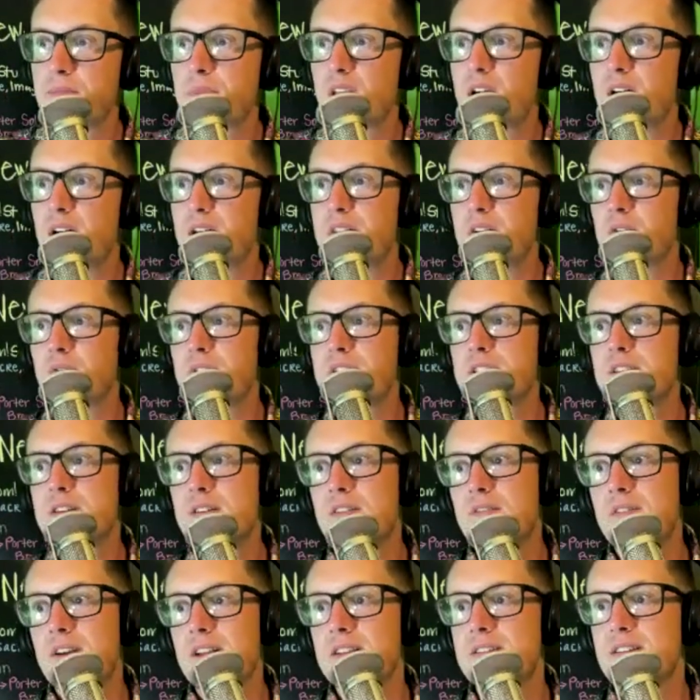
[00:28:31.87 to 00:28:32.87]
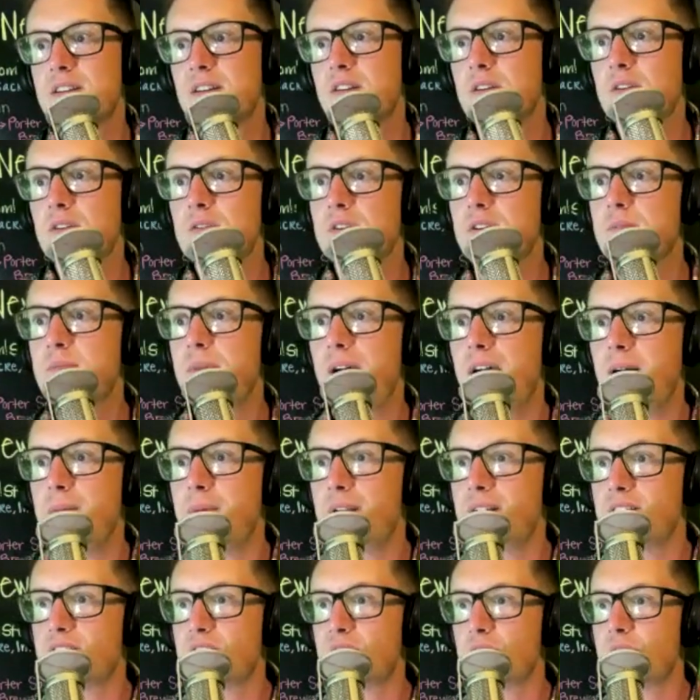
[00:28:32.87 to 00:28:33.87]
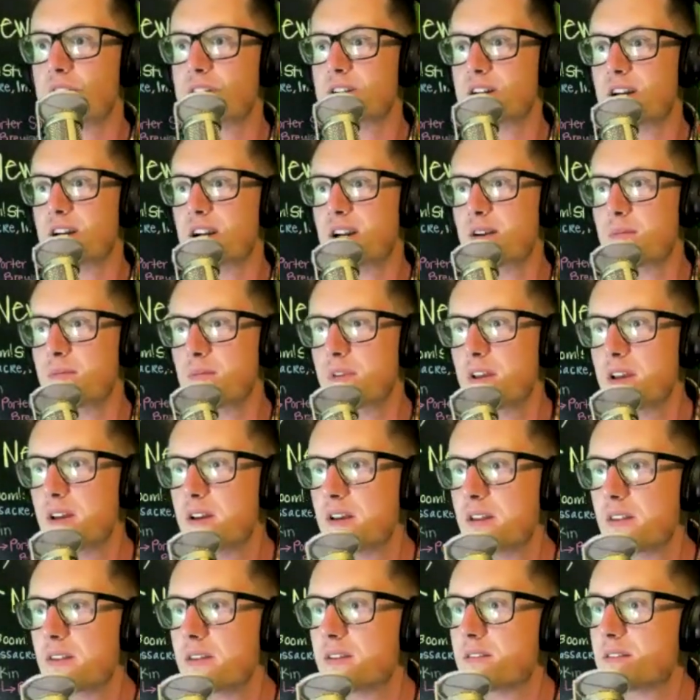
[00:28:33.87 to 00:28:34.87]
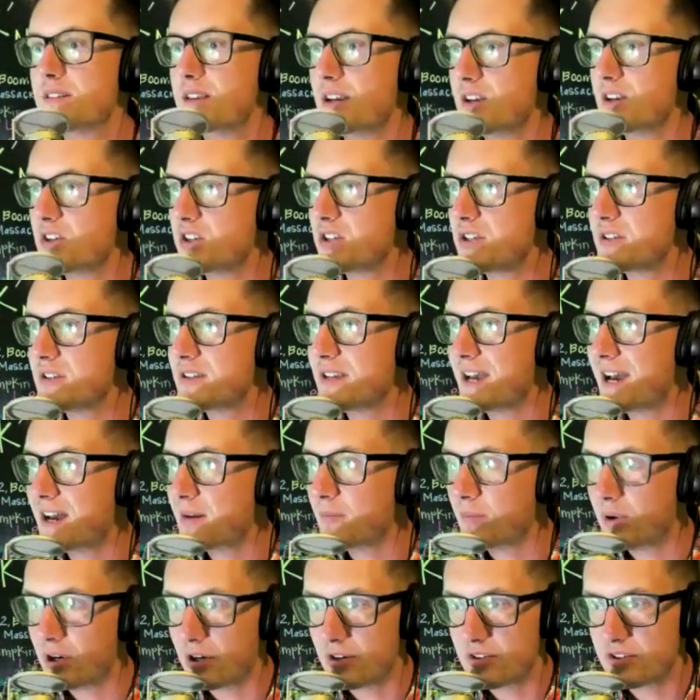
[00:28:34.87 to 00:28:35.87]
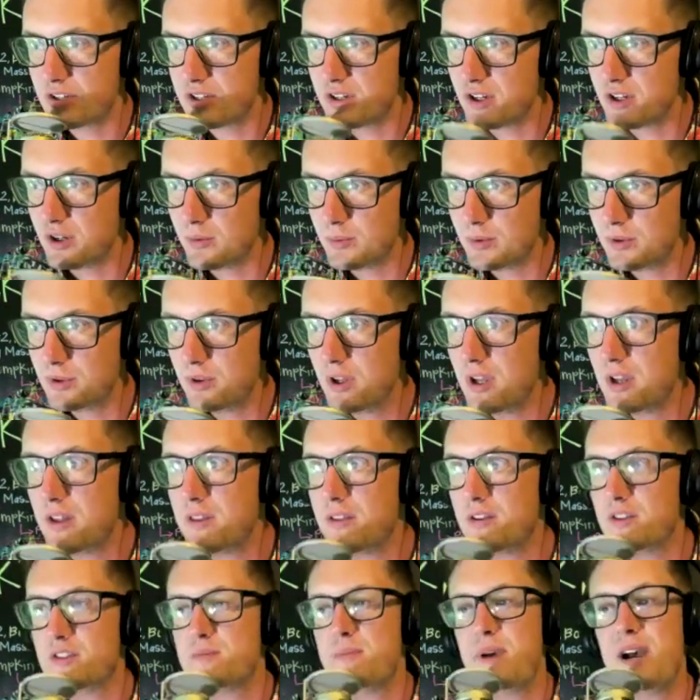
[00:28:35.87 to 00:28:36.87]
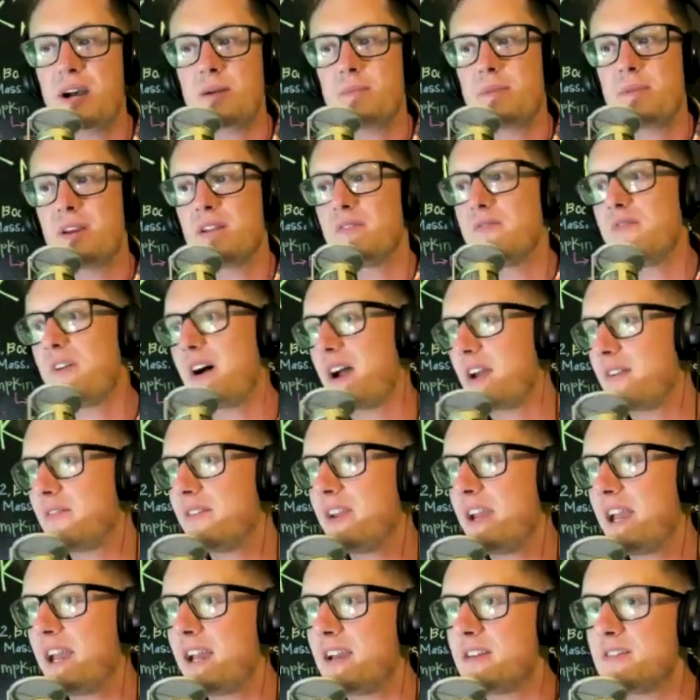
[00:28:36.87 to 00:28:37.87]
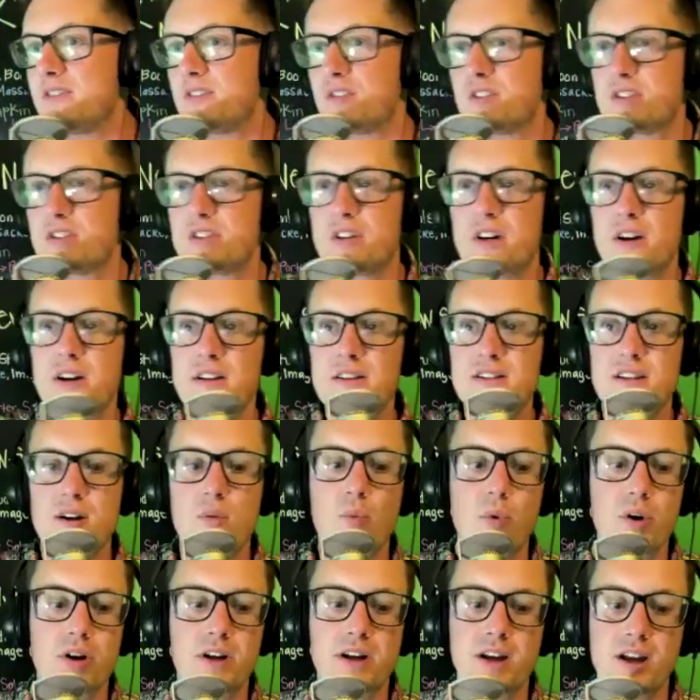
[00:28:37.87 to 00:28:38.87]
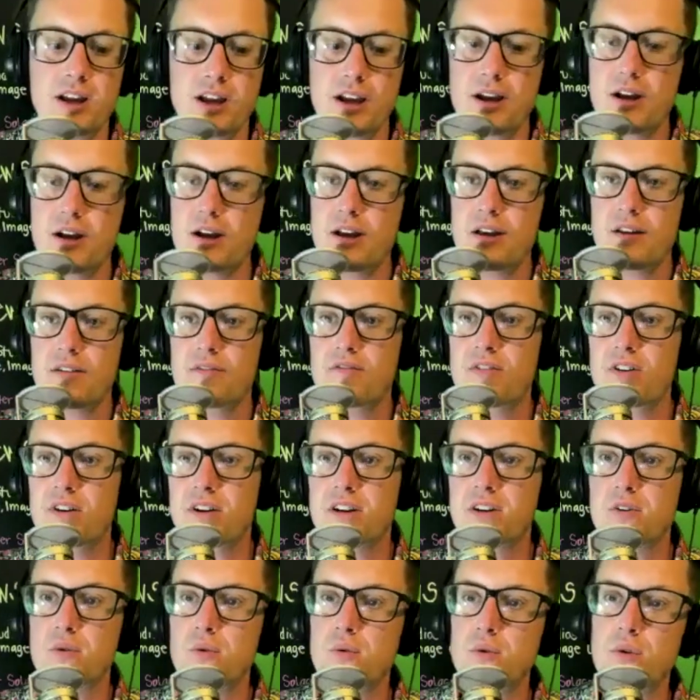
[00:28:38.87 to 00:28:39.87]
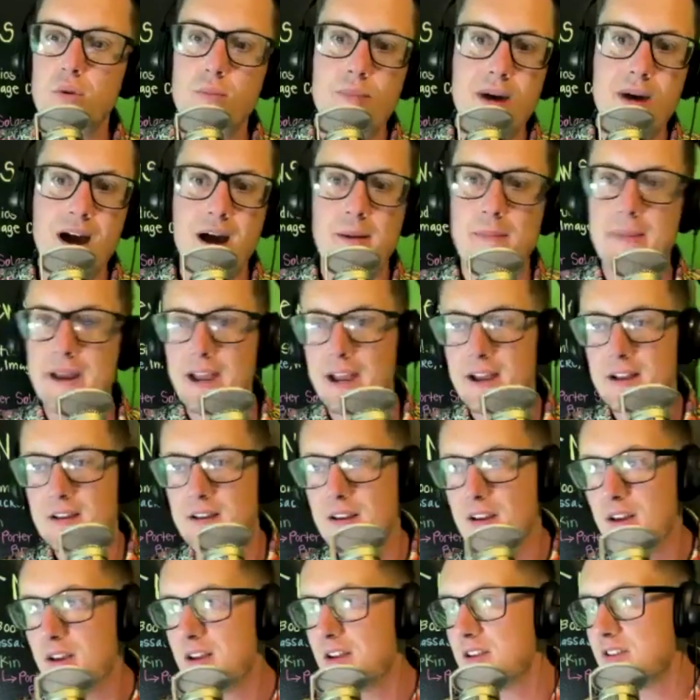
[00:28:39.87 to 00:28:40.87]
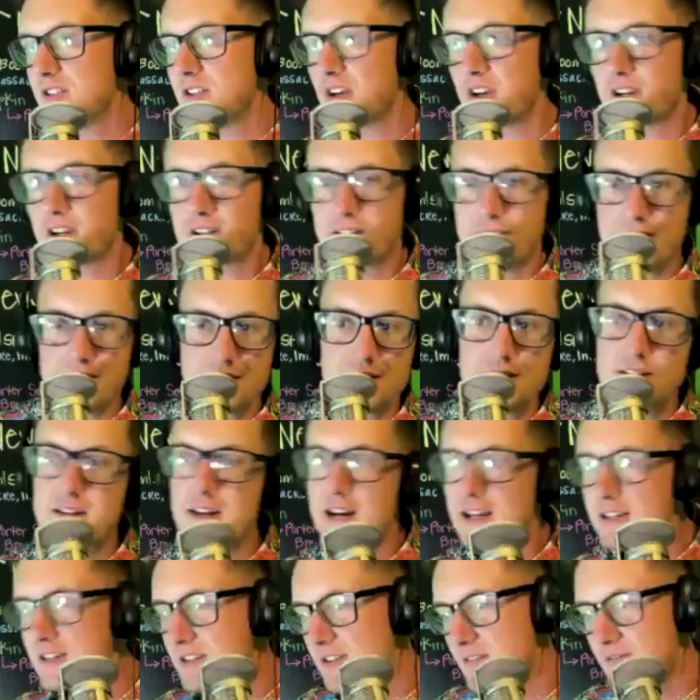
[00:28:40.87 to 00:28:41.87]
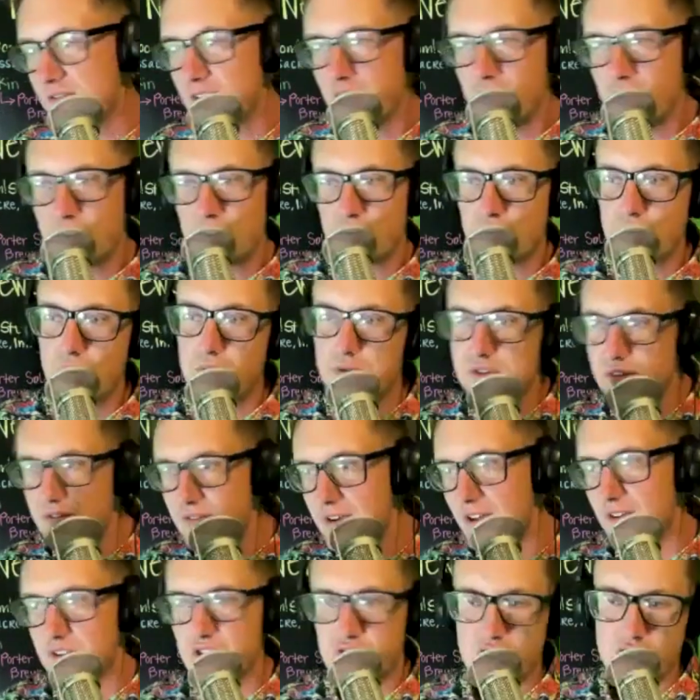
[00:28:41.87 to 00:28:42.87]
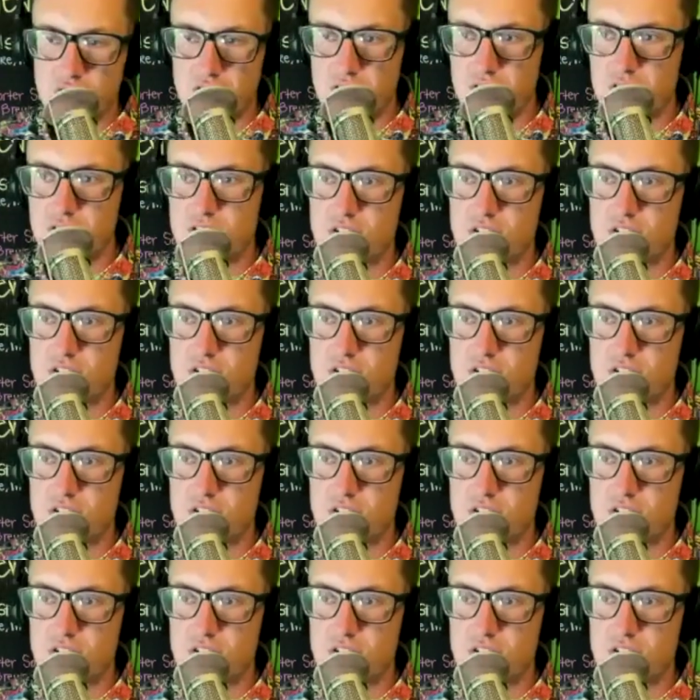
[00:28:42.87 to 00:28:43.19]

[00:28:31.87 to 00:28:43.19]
Other recent events included Batman Storytime sessions at Barnes & Noble. There's Batman 5Ks. There's tons. I'm wearing a very cool Batman Dark Knight Detective Roosevelt shirt.